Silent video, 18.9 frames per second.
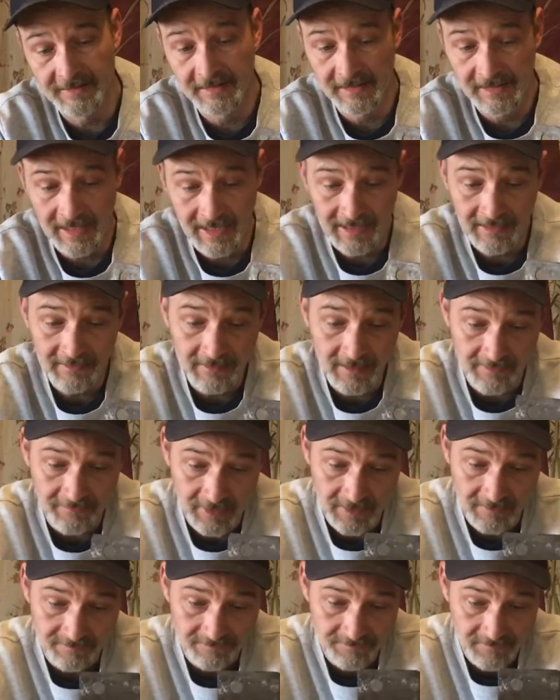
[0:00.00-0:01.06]
the length of
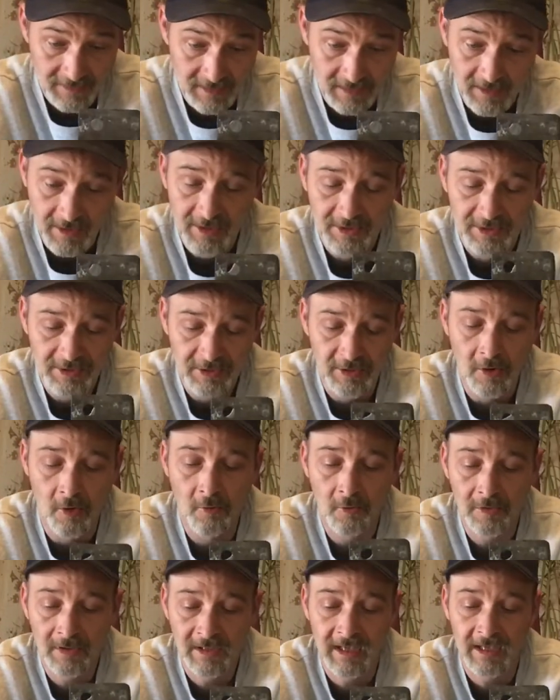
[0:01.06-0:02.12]
it, you
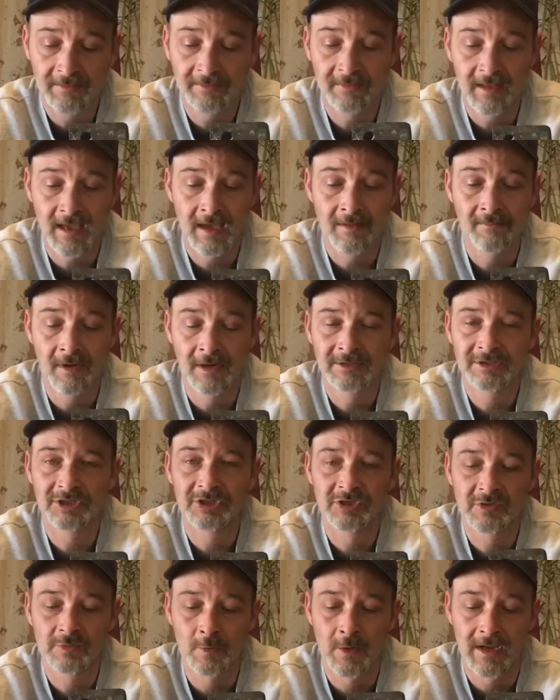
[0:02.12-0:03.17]
don't get that much
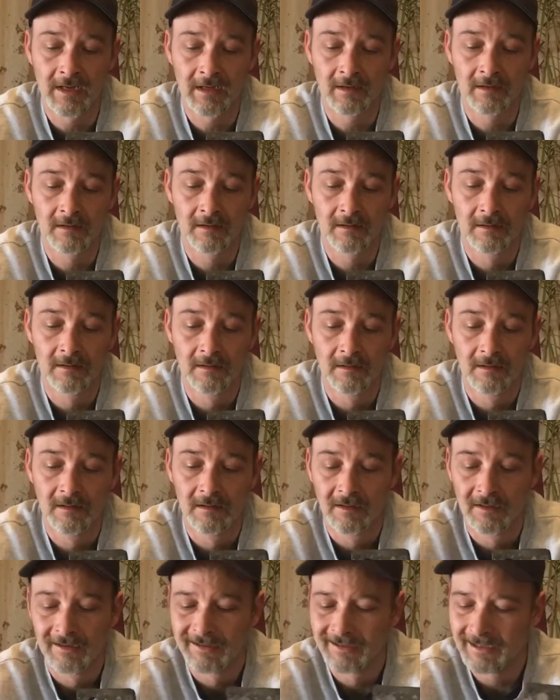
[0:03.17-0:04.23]
swing.
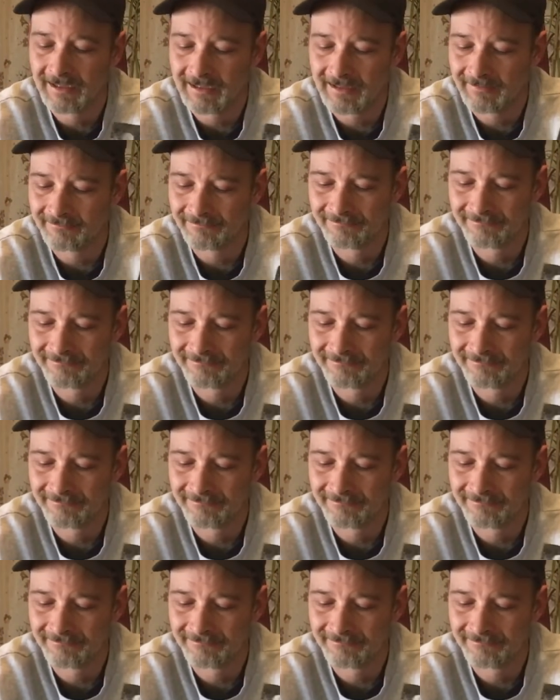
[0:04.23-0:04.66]
Like,